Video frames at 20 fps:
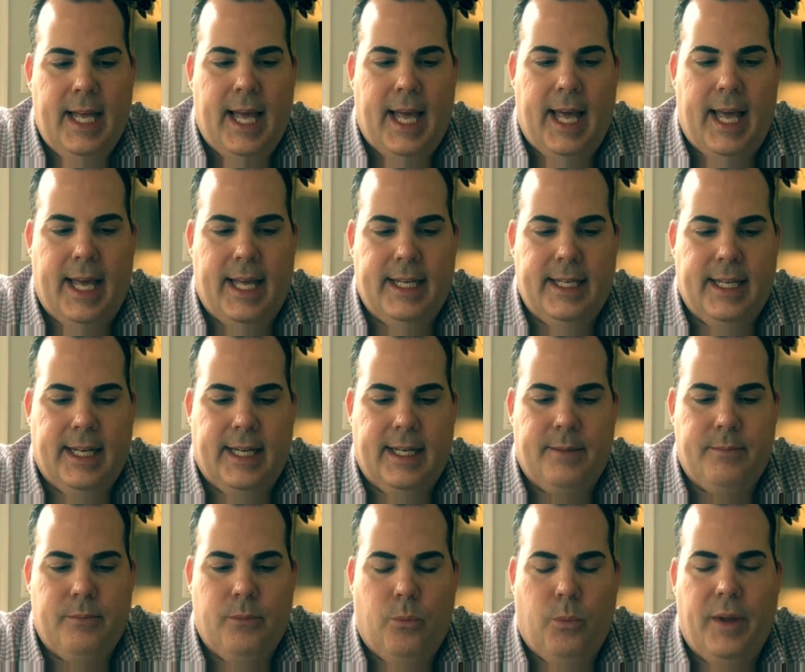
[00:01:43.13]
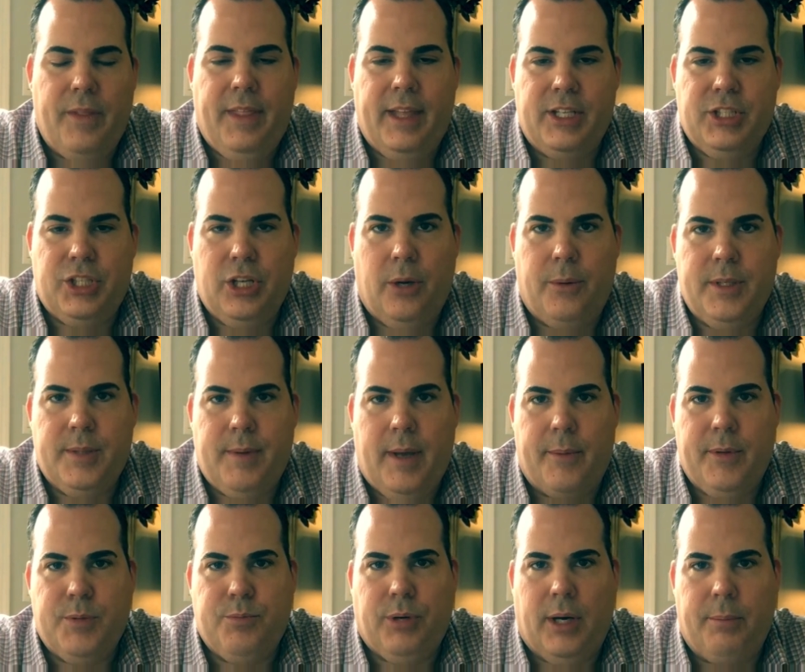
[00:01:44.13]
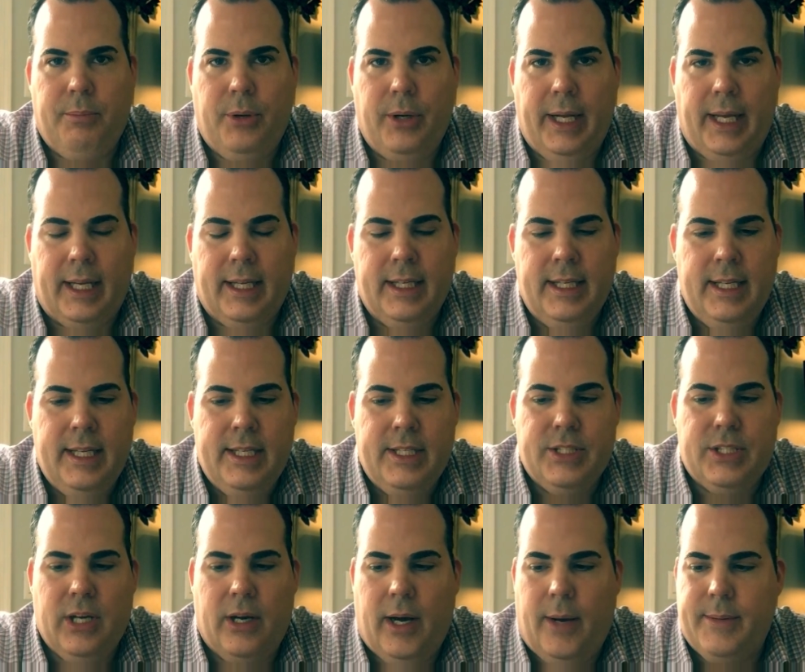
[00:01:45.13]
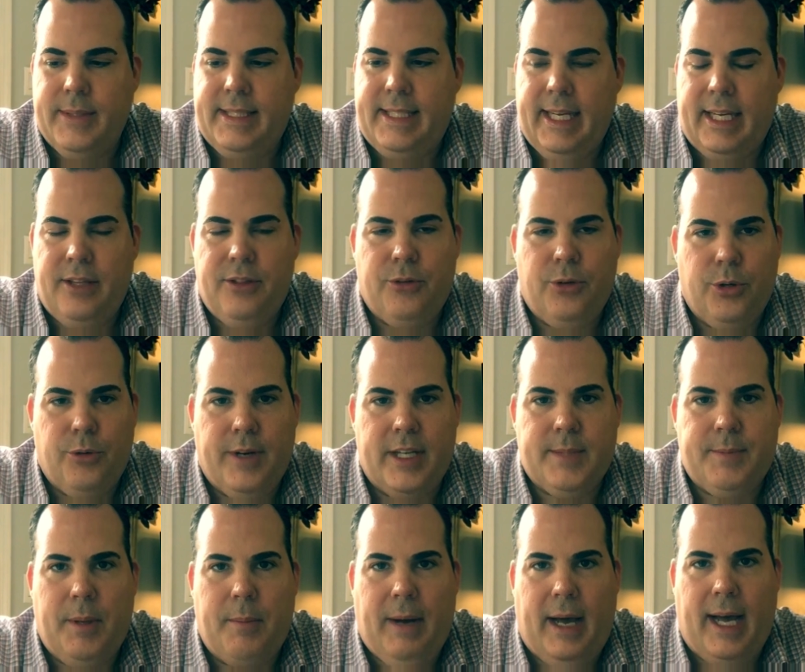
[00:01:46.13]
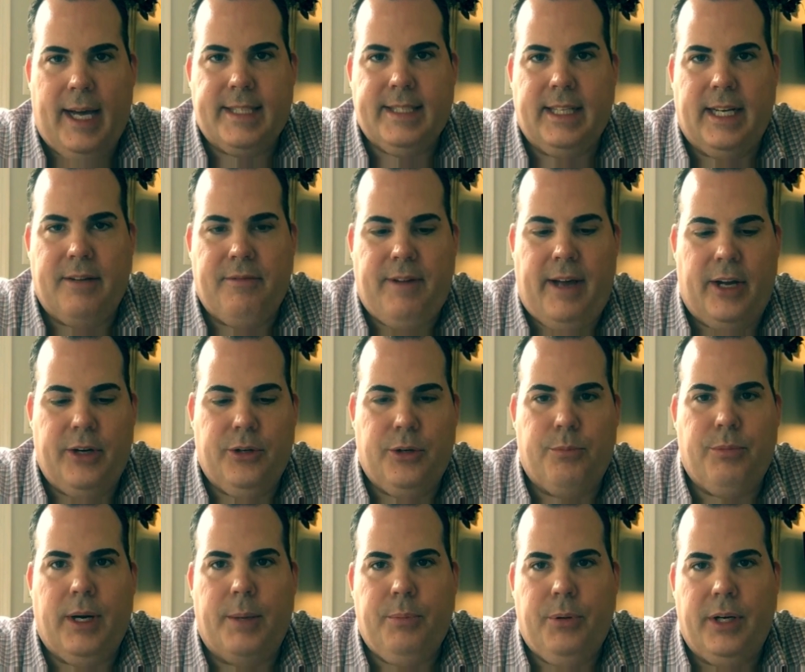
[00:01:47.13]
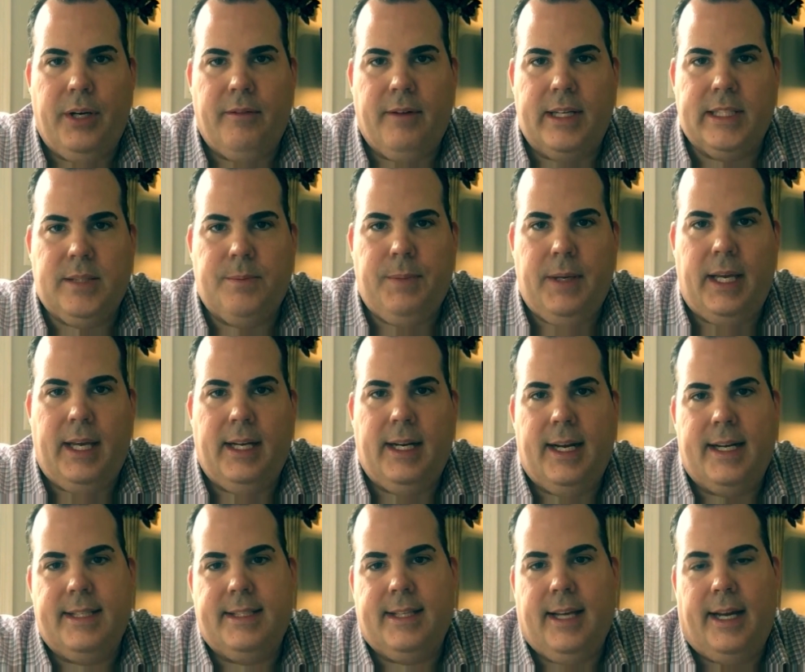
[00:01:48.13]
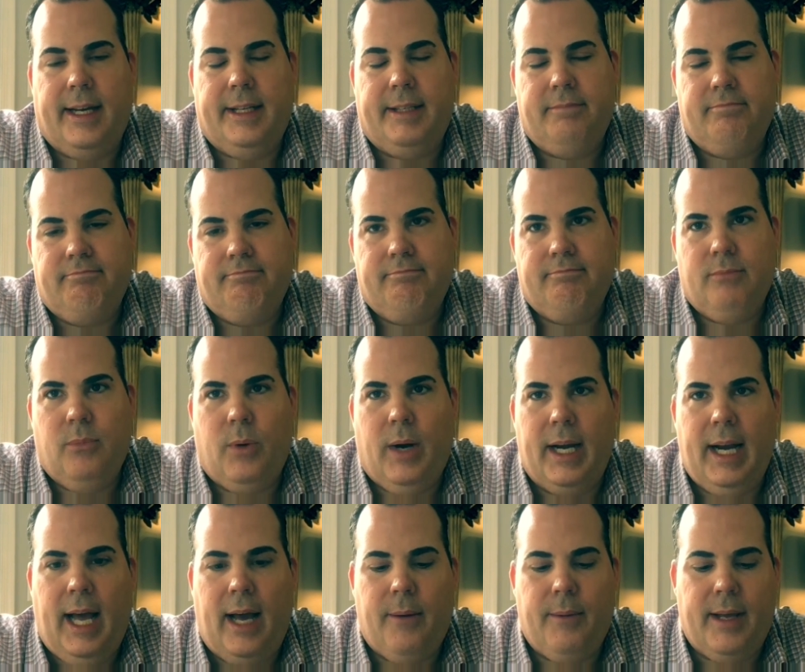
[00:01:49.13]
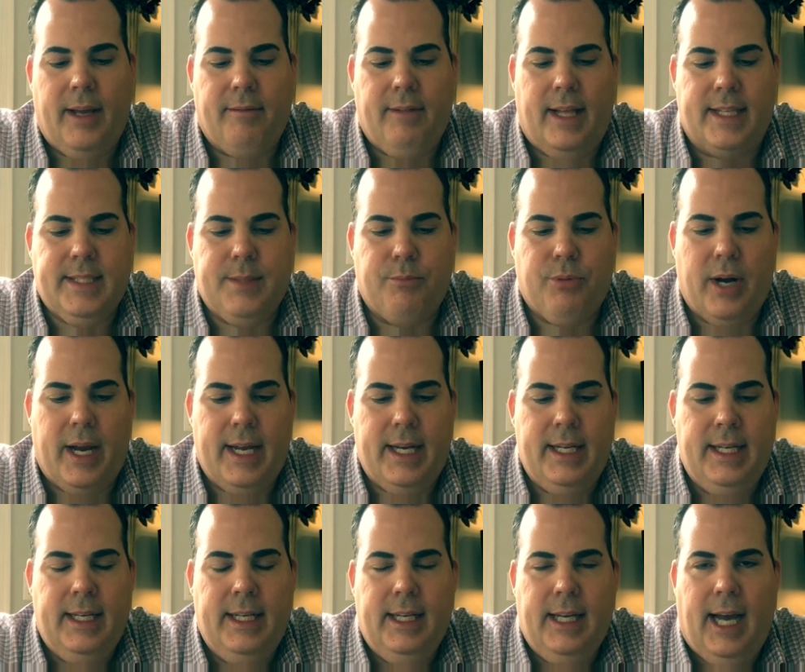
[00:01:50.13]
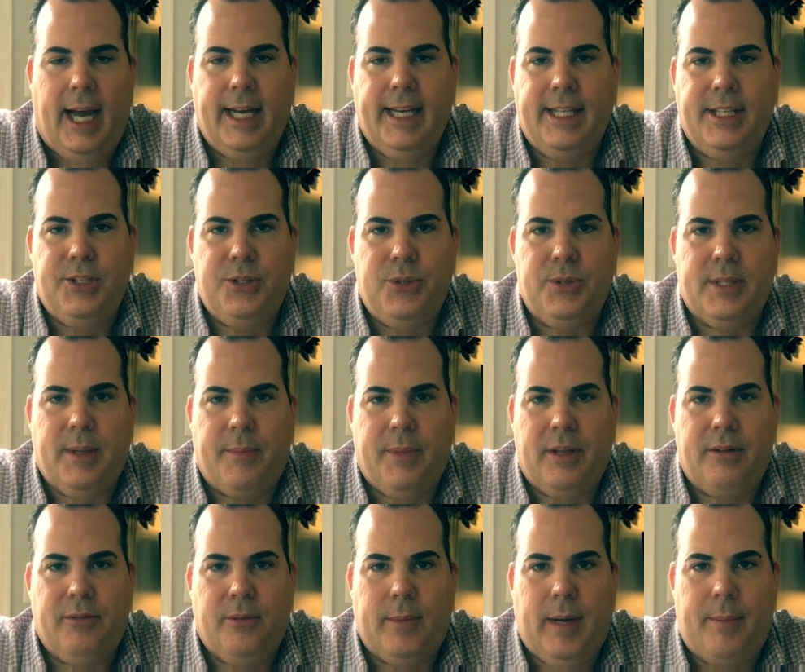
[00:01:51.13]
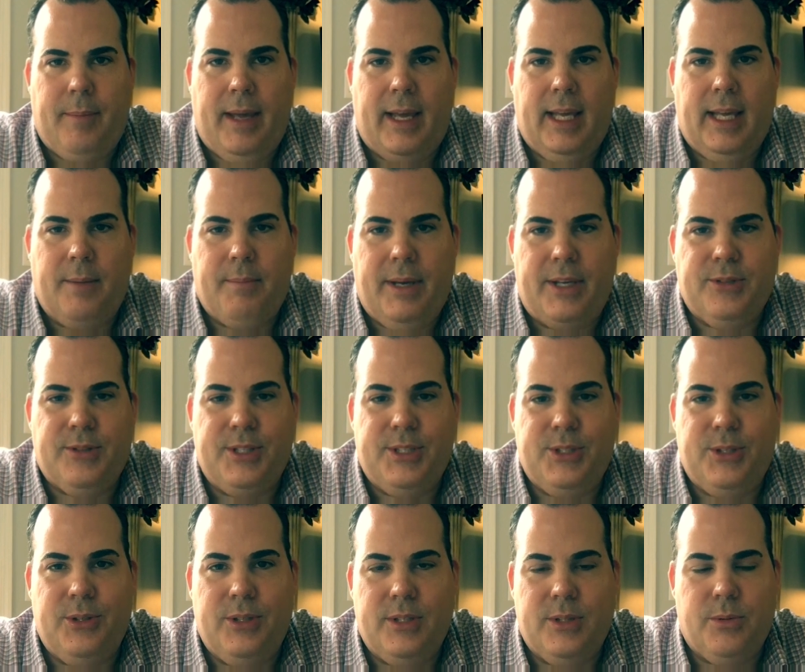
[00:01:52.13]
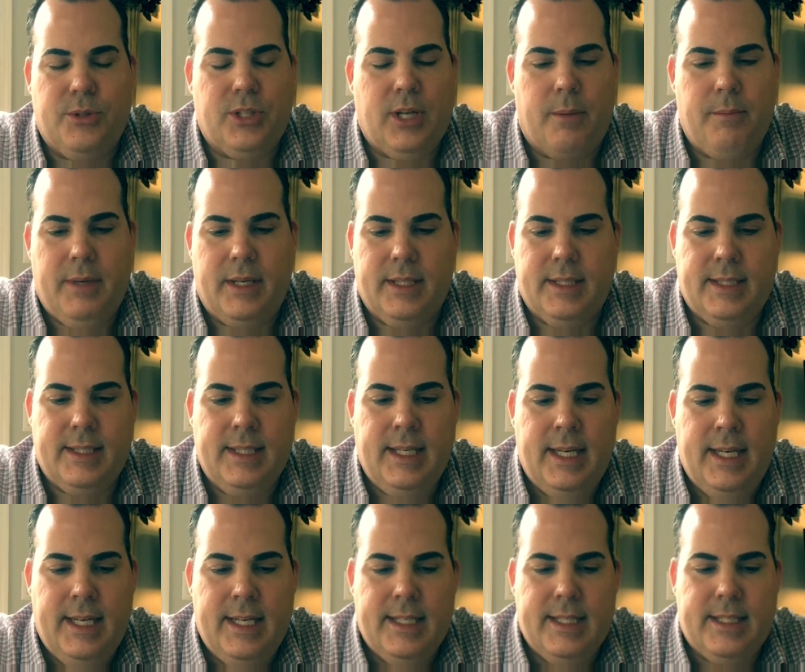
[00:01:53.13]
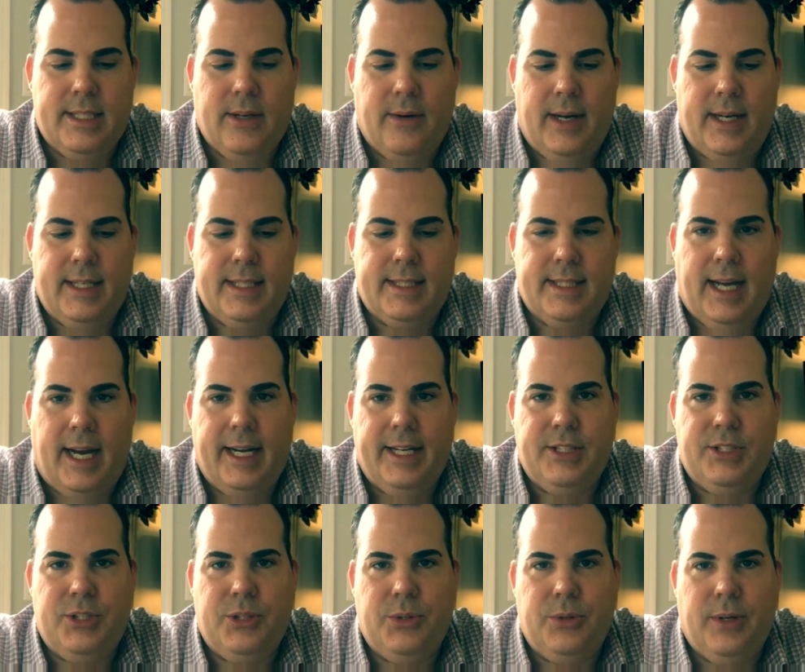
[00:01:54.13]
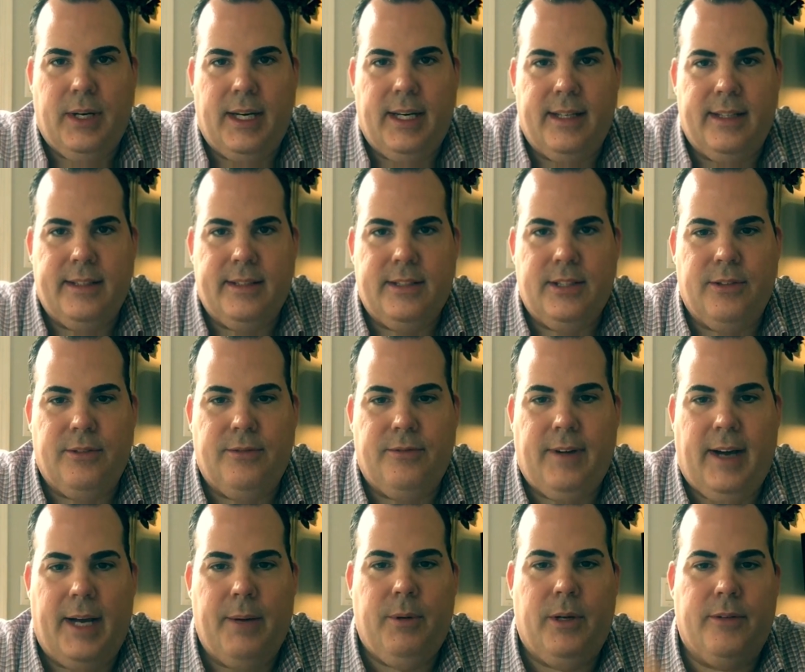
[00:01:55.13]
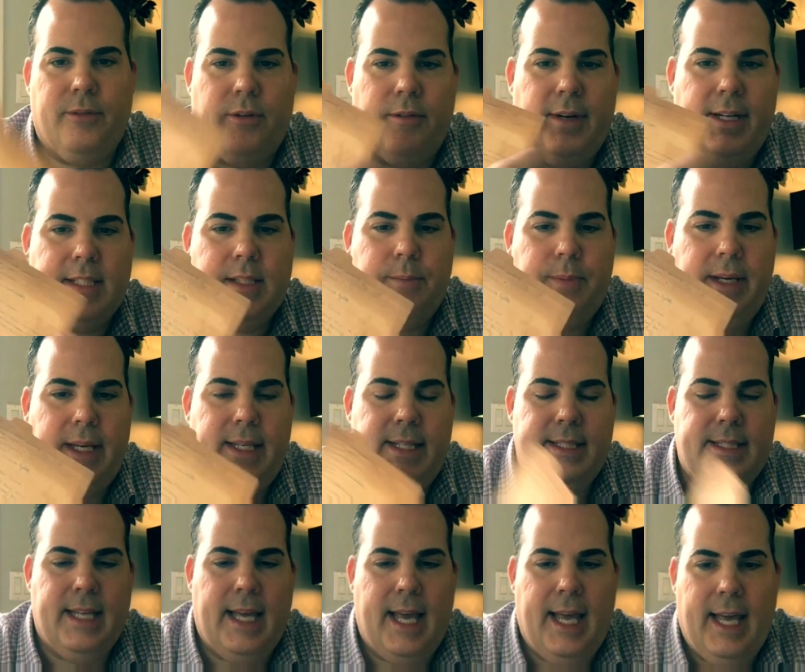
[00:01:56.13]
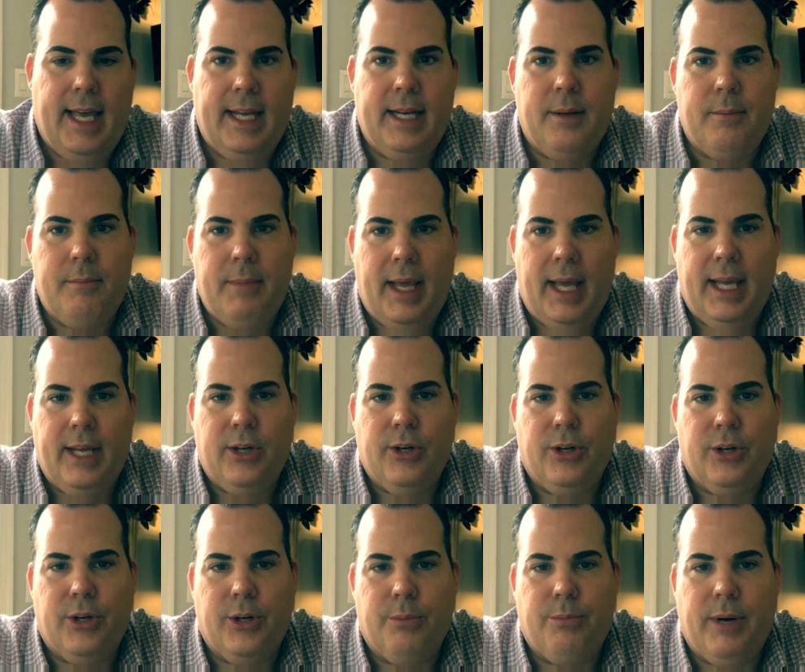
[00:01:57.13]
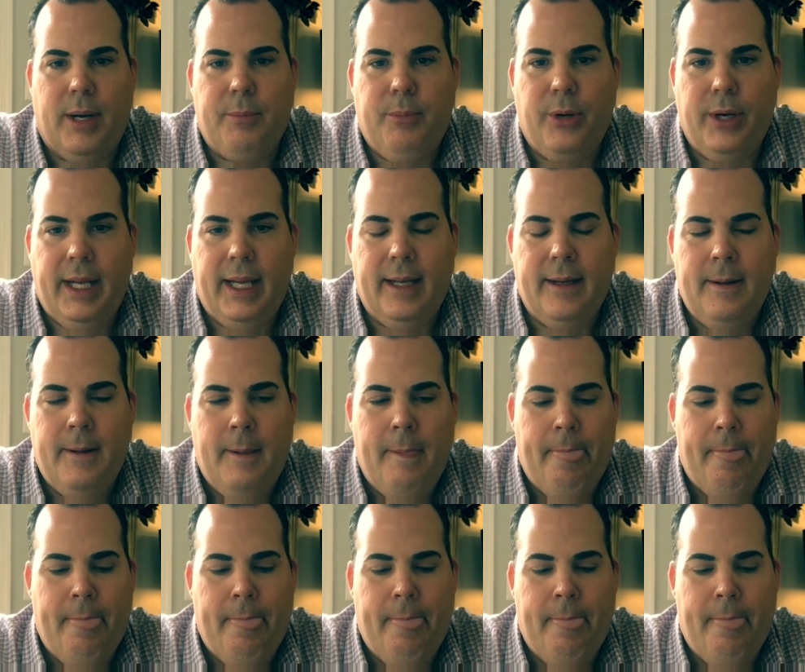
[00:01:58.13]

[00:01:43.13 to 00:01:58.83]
And um, one thing she always made was bread pudding. So I was digging through her recipe box and I found her bread pudding recipe and I decided, why not? We have lots of bread. I need to do something for my baking and pastry students, which I miss. So I decided to, uh, to find one of her recipes and make her bread pudding.